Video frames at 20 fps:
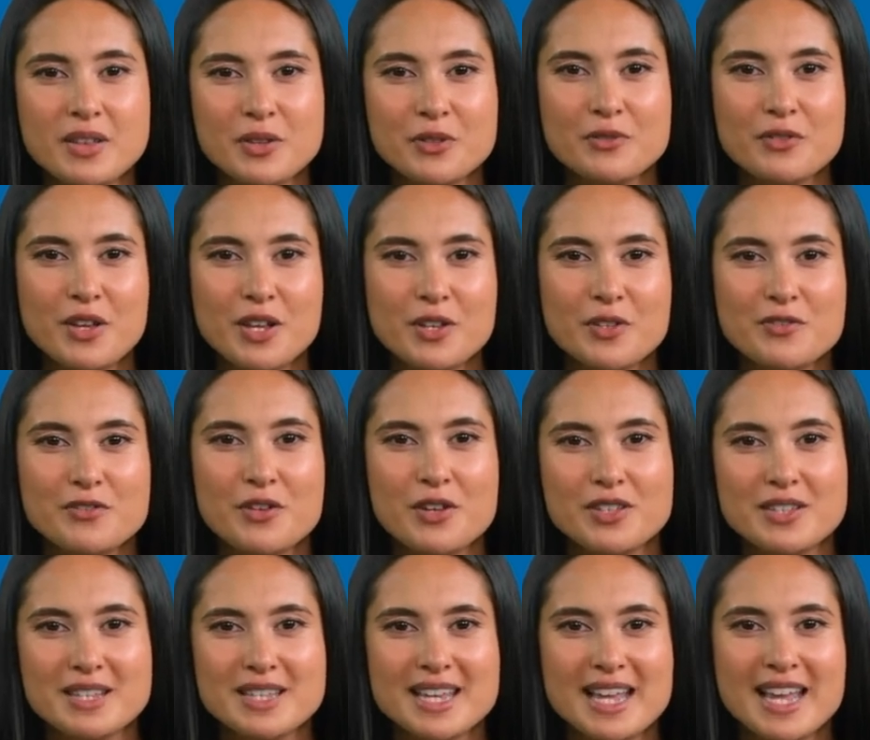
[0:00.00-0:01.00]
For your
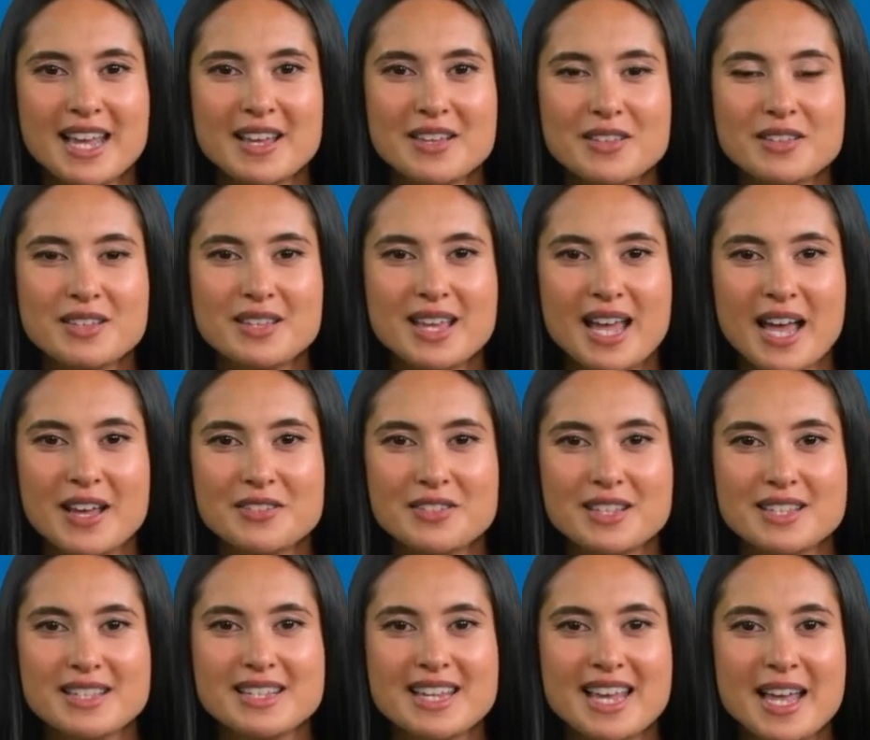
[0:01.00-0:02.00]
first scan, tap the
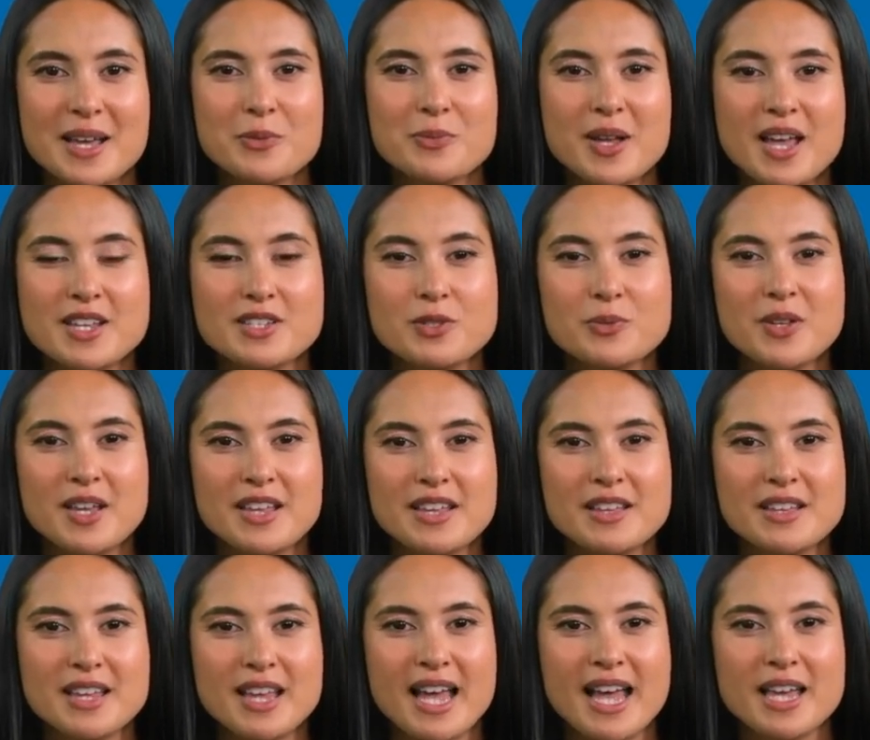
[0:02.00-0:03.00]
Scan Badge
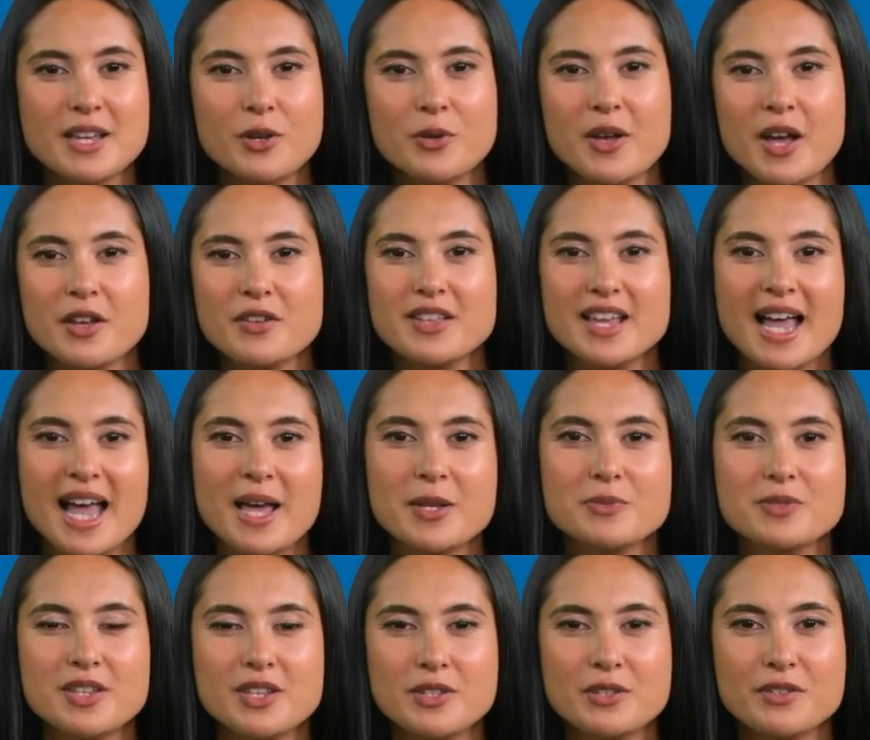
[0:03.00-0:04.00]
button and allow the app
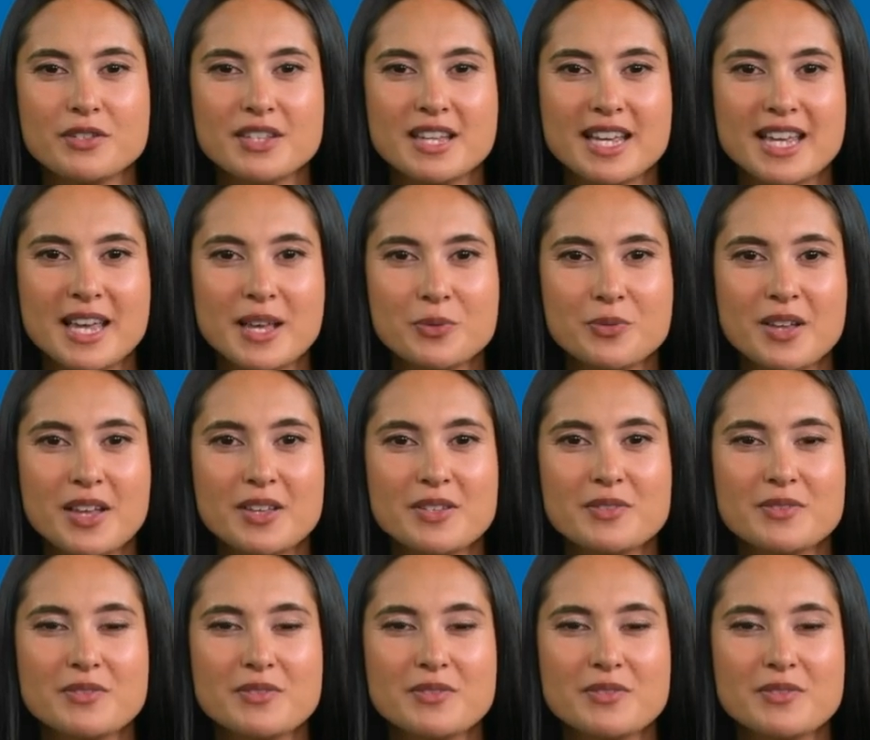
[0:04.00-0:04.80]
to use the camera.